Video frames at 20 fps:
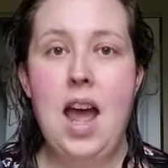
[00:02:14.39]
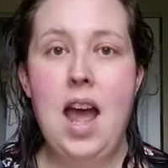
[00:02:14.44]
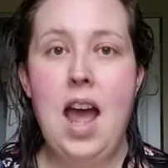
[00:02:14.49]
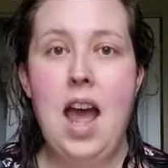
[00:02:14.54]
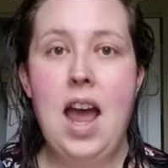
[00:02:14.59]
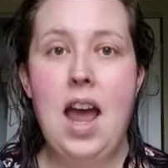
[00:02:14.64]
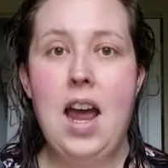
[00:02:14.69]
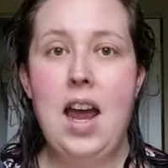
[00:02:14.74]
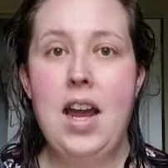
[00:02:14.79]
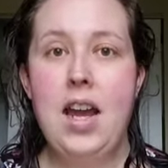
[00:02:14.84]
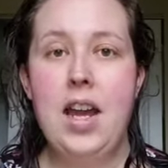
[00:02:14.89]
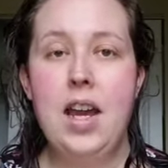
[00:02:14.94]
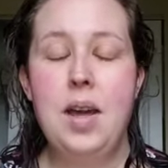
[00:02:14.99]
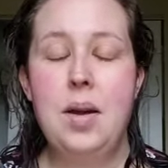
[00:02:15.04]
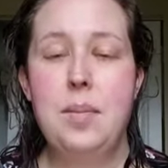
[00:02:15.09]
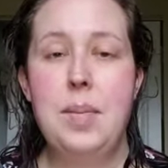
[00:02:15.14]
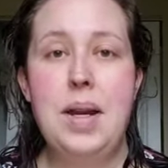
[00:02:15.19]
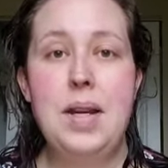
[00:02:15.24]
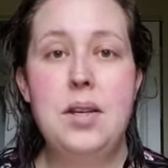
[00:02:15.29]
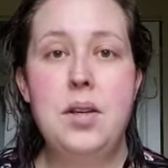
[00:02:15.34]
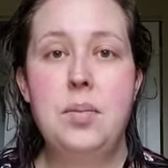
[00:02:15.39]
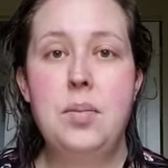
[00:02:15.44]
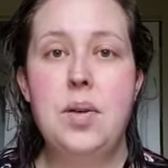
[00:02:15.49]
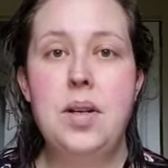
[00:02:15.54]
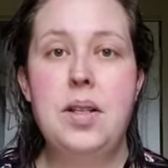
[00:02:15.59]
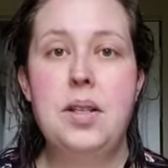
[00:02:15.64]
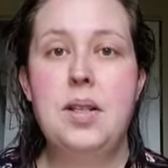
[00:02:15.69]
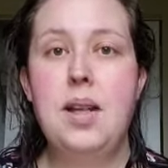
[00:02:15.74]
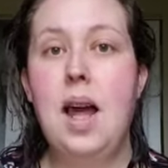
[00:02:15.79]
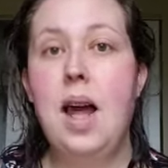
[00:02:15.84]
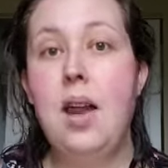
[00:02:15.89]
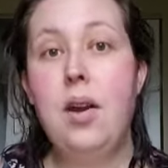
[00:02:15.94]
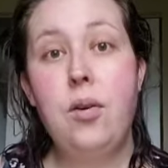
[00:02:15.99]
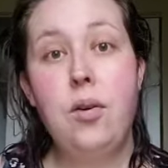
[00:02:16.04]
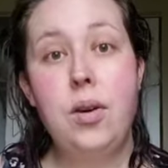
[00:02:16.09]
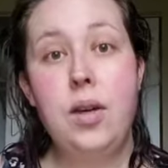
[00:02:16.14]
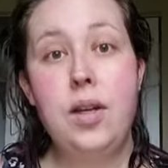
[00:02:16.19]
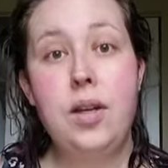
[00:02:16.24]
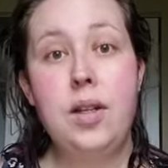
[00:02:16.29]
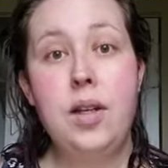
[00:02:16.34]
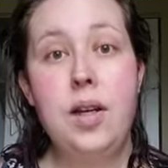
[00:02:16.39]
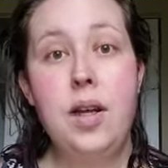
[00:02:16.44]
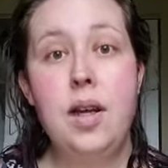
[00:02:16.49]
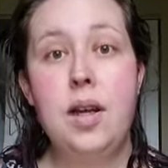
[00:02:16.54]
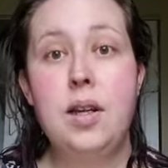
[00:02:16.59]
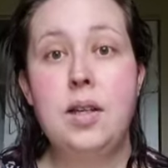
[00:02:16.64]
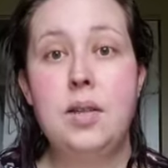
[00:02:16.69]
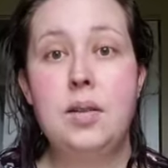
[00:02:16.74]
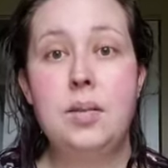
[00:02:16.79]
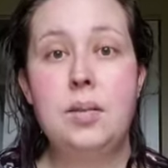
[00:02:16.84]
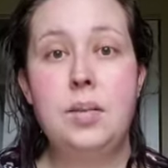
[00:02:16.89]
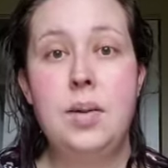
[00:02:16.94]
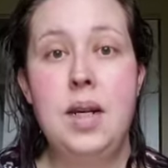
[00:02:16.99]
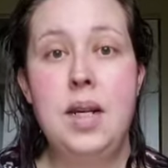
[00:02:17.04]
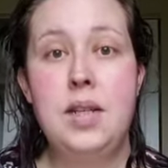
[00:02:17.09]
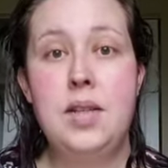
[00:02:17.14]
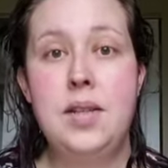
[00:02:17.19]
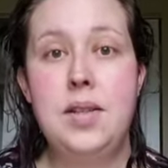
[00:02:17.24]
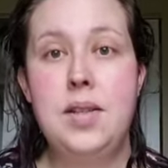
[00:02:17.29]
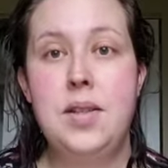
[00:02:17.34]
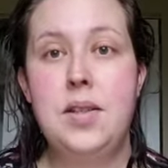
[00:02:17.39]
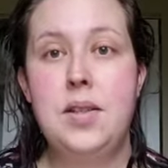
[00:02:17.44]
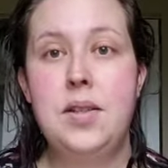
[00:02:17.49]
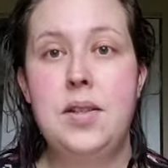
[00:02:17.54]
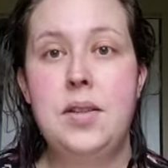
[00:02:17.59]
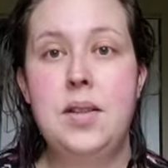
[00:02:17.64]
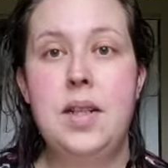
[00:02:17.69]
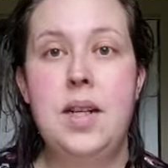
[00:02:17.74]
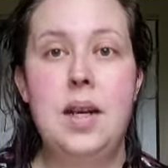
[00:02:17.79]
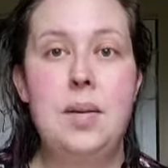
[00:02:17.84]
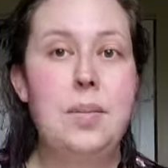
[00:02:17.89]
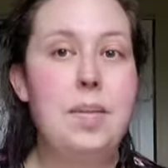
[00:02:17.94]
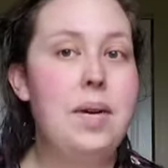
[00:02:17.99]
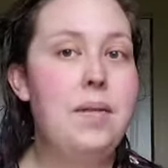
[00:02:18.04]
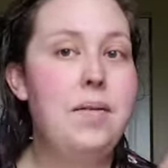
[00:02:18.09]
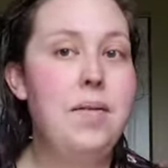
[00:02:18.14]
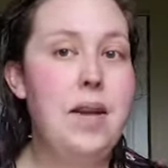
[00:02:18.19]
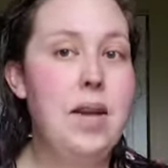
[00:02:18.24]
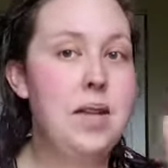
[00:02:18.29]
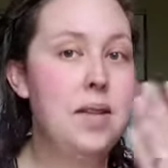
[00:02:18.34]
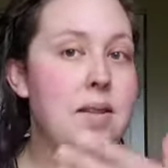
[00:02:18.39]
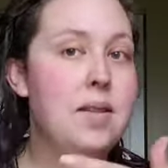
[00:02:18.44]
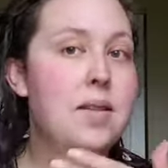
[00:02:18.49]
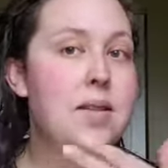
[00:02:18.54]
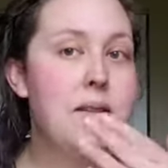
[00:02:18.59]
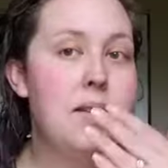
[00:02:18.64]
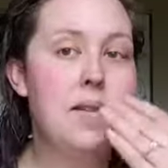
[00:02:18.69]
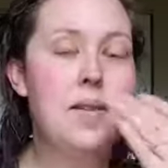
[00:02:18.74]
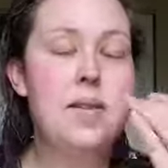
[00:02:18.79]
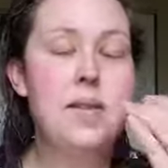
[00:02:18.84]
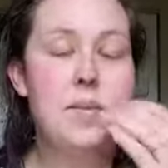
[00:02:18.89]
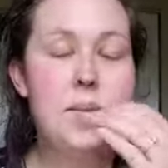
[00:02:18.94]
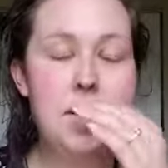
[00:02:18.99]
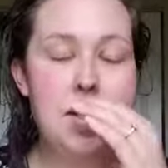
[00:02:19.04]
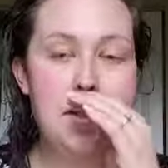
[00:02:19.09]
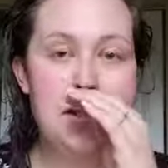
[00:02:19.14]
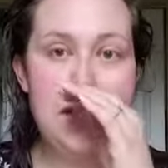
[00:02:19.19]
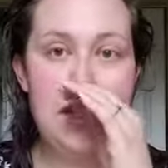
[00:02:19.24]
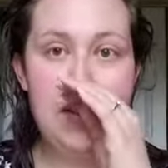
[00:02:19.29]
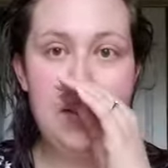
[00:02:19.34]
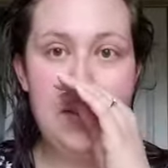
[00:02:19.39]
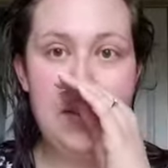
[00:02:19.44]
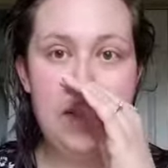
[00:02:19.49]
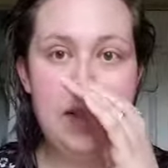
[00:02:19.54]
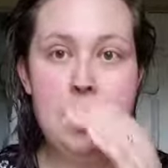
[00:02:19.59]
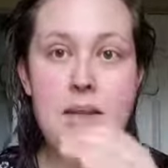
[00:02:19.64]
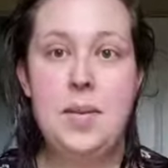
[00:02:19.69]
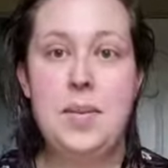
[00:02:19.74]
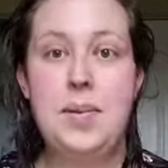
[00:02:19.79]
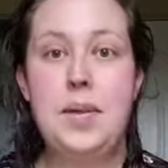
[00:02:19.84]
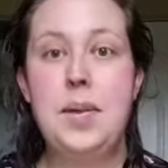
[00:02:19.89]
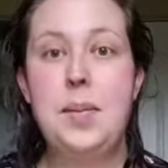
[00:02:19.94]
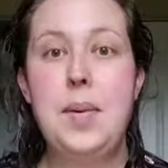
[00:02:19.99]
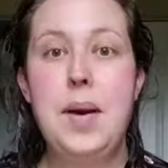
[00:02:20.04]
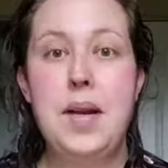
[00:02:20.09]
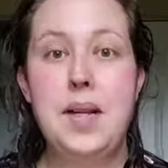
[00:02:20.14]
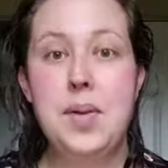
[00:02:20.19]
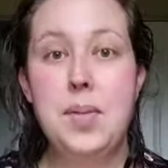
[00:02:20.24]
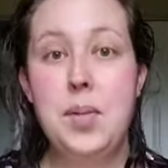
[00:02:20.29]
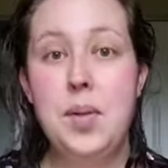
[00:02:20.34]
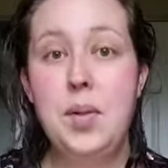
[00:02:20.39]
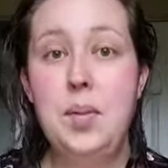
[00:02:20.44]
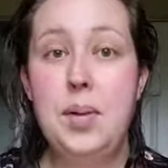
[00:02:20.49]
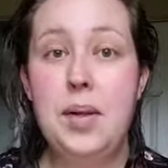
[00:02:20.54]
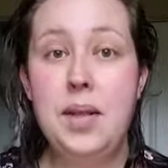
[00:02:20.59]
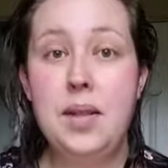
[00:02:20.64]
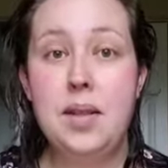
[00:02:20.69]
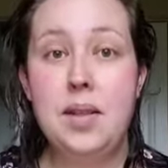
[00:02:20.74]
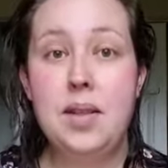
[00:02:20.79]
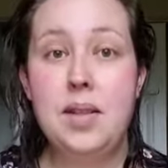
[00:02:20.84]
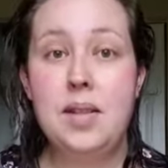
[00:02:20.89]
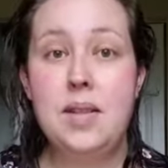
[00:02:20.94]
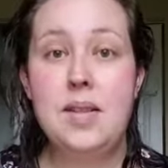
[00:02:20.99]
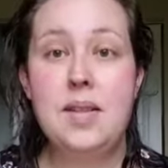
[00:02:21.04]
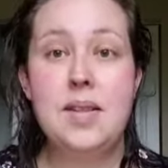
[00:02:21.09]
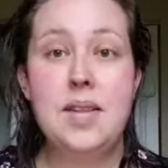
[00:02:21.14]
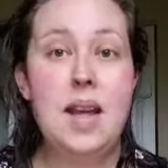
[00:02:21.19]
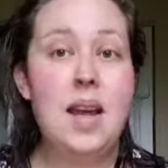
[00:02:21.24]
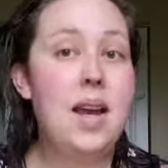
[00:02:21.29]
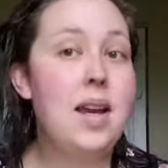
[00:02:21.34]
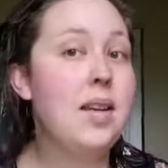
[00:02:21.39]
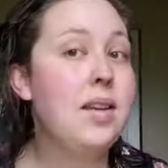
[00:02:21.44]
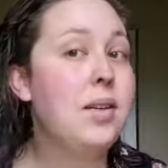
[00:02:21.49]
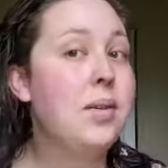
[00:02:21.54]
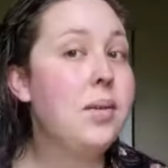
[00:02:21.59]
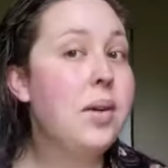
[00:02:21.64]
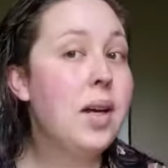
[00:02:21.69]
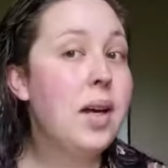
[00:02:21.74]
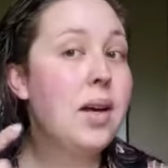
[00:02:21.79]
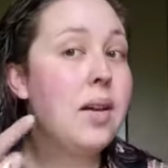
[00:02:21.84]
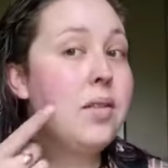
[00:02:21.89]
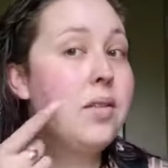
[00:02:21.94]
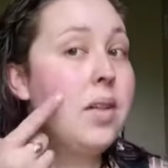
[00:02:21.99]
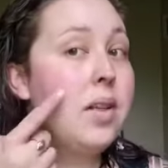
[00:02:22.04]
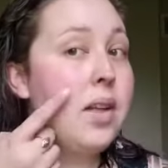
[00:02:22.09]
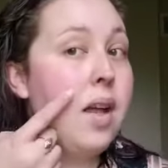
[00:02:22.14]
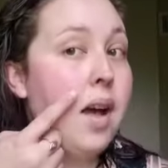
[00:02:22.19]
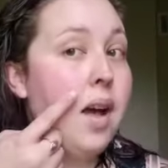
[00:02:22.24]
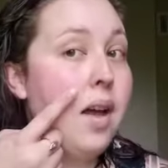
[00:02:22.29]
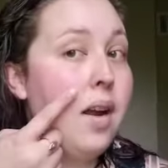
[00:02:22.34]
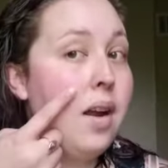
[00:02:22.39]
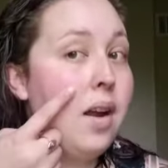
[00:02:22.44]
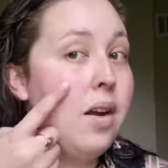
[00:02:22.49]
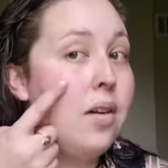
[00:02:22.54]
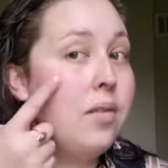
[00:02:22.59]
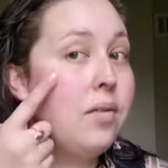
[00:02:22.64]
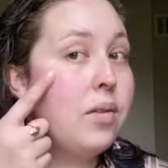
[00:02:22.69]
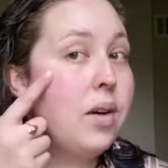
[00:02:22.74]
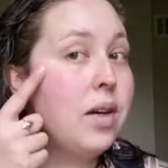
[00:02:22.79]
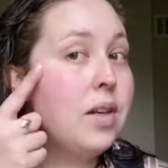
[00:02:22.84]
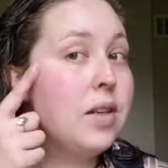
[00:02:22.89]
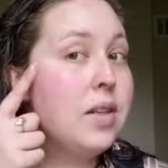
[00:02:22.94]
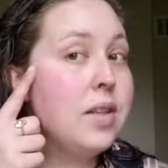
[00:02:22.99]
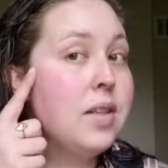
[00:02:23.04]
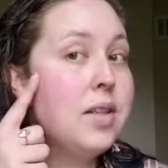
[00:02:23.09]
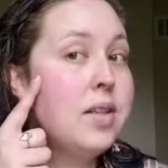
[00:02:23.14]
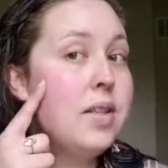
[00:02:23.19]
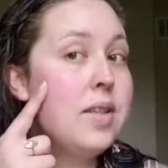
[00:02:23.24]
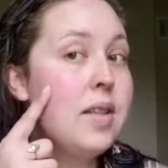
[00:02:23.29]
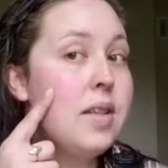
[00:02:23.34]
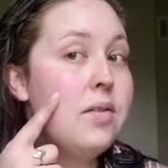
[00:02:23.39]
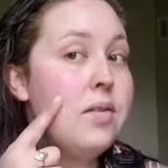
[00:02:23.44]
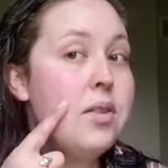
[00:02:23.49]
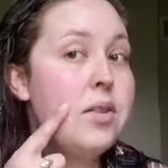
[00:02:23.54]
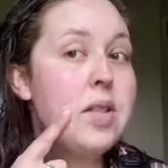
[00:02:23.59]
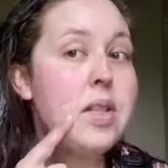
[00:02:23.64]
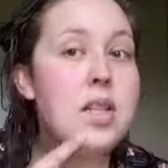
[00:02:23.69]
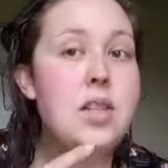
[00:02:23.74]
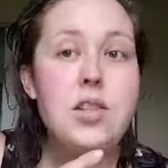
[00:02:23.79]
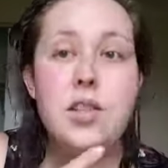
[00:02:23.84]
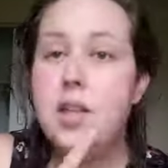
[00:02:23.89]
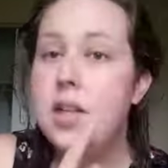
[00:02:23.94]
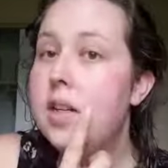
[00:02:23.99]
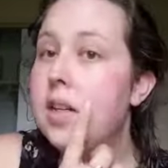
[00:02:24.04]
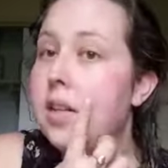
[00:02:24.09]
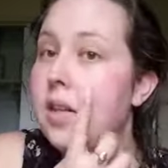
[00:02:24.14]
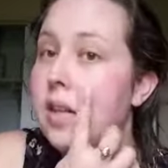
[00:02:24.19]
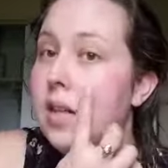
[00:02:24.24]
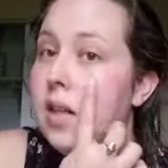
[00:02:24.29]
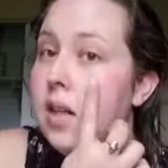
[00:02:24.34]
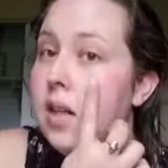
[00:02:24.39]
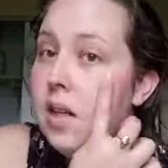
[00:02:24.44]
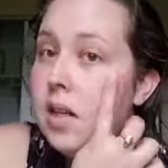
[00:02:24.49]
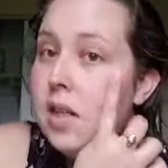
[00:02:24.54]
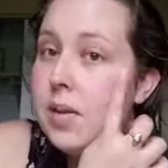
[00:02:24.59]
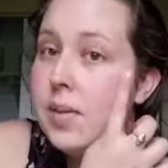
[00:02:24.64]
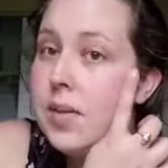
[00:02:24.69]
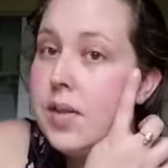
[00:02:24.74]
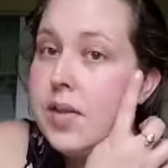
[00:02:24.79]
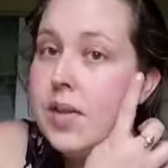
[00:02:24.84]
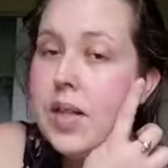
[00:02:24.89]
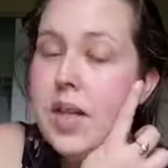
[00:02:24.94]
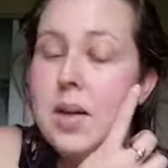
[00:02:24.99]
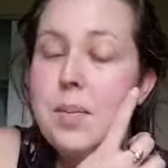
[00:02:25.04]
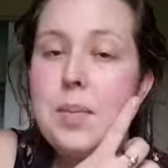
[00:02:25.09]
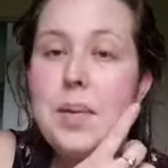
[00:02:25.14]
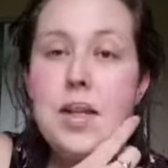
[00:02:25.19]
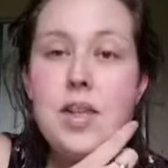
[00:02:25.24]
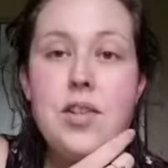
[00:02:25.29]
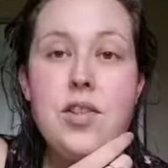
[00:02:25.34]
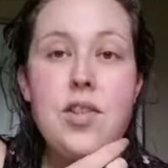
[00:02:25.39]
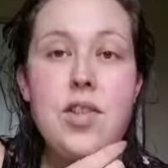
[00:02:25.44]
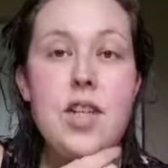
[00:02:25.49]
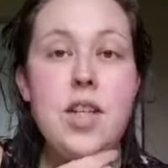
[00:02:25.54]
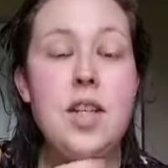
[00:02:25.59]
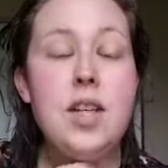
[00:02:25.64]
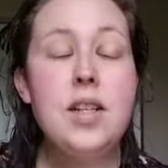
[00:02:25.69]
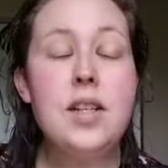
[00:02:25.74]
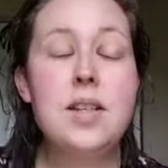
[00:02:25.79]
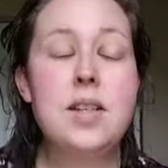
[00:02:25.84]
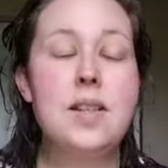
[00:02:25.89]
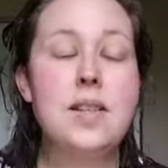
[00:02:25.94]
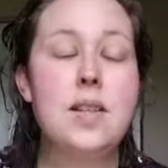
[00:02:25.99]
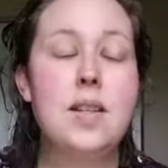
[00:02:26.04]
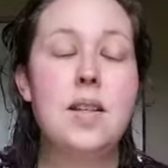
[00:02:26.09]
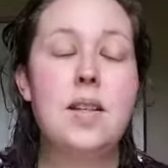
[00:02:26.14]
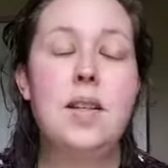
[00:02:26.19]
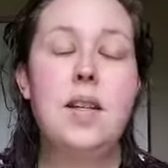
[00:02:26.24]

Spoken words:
I don't put a lot on. I still get my face to be as even as humanly possible because I do have a lot of redness and rosacea, especially in my cheeks.